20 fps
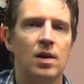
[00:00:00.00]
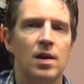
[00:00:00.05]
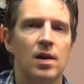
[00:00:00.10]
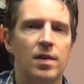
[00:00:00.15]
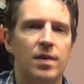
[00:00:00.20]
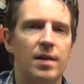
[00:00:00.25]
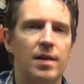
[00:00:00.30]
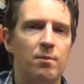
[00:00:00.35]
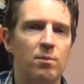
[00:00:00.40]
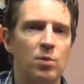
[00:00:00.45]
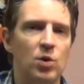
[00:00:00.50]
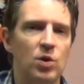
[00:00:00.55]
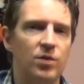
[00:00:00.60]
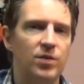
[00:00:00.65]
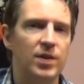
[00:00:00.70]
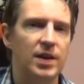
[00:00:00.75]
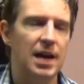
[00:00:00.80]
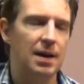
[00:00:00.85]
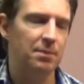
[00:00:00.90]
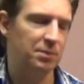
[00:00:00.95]
Then
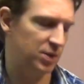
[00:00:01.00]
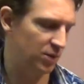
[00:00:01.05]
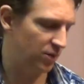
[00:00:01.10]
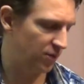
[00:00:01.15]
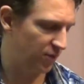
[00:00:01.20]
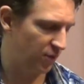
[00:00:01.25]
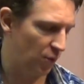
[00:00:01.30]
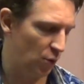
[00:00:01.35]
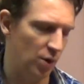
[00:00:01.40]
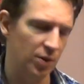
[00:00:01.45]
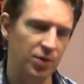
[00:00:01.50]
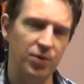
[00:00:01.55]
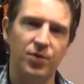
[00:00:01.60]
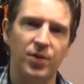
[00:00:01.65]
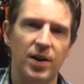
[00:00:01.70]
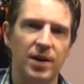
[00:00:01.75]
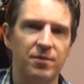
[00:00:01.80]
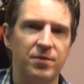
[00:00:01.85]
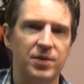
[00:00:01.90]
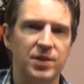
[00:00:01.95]
moving up to 4th
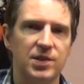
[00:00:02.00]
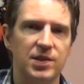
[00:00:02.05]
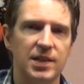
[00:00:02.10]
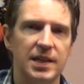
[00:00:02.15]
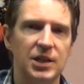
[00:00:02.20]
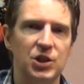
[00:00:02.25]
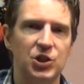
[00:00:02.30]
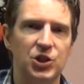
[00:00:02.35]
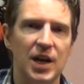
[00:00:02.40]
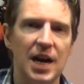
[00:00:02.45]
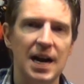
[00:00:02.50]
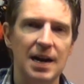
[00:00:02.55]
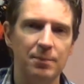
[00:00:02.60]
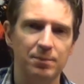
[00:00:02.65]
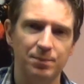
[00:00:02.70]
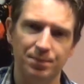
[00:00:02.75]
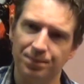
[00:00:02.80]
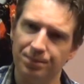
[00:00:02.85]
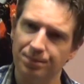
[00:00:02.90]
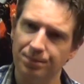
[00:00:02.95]
fret for C
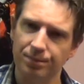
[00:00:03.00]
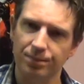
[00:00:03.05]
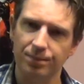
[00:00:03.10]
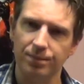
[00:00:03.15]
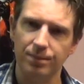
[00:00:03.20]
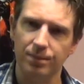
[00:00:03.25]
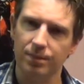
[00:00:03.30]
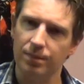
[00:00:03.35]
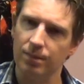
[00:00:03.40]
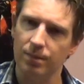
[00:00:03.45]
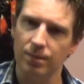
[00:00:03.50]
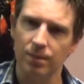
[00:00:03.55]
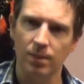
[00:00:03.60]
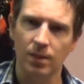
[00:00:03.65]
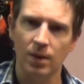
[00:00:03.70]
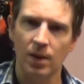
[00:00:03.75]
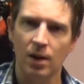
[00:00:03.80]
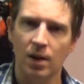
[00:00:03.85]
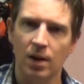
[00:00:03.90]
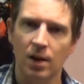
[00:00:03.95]
sharp, 5th
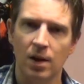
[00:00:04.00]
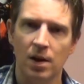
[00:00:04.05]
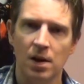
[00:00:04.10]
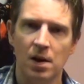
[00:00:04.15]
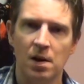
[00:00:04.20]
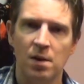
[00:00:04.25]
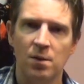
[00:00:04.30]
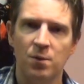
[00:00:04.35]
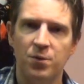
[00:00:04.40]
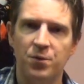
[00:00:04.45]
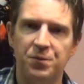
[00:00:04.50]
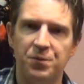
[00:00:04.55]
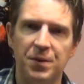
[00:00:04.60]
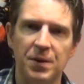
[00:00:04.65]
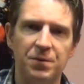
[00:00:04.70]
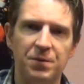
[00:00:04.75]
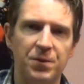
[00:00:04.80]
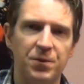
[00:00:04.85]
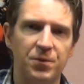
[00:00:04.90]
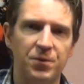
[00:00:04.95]

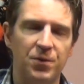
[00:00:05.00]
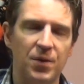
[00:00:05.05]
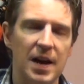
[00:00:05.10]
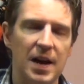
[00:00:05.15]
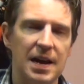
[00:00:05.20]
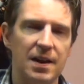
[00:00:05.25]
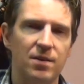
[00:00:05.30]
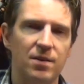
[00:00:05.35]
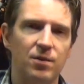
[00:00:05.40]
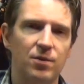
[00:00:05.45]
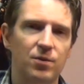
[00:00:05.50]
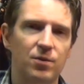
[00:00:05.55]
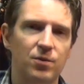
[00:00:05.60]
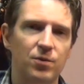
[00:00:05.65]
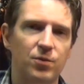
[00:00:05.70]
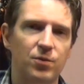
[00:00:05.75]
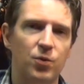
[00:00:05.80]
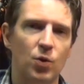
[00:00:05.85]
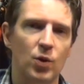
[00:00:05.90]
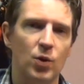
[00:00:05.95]
fret
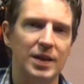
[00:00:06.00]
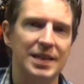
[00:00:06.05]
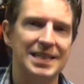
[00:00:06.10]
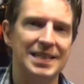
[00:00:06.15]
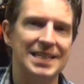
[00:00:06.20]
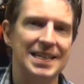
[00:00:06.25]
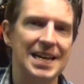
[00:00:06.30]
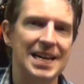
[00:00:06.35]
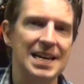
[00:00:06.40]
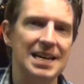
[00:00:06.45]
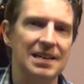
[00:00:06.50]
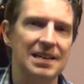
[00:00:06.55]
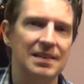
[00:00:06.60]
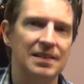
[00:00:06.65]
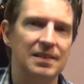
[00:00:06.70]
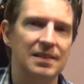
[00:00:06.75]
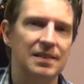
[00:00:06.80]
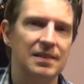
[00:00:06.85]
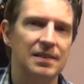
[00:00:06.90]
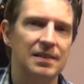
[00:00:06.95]
for D,
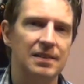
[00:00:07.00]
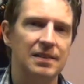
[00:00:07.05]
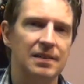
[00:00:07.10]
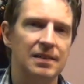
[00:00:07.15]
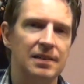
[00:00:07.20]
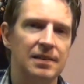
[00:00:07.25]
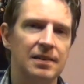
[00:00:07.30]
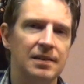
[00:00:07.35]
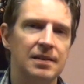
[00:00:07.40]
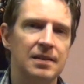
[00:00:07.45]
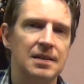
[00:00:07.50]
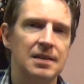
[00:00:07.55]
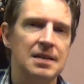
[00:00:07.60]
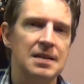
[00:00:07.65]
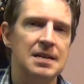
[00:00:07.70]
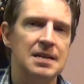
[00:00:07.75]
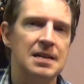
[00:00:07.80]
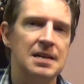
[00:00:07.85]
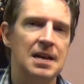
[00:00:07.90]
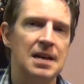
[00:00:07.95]

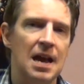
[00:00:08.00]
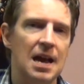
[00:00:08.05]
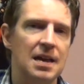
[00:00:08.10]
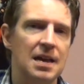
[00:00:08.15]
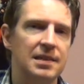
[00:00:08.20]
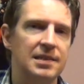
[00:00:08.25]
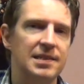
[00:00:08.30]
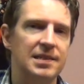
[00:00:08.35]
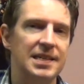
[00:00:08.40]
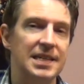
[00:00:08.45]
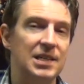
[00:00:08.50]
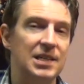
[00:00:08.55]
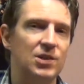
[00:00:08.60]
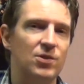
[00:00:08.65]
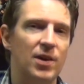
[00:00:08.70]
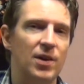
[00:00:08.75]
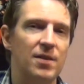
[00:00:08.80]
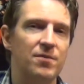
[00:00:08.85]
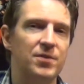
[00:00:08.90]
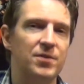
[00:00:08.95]
6th
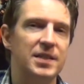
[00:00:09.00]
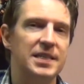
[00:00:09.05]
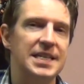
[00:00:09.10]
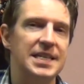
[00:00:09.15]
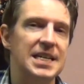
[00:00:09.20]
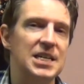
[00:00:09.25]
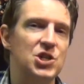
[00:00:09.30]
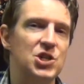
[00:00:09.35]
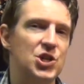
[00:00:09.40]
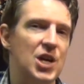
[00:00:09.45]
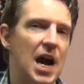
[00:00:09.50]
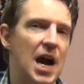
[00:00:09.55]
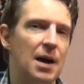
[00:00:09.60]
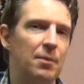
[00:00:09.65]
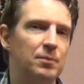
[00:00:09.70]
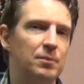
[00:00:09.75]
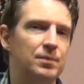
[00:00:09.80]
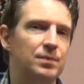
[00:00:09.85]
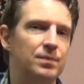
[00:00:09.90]
fret for D sharp.